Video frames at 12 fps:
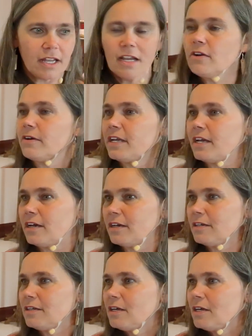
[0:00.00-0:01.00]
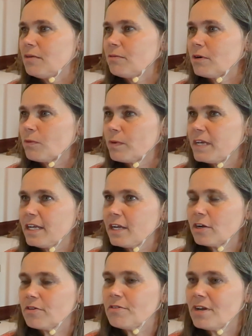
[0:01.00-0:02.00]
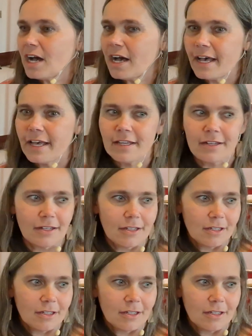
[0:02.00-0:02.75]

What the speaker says: area where we are not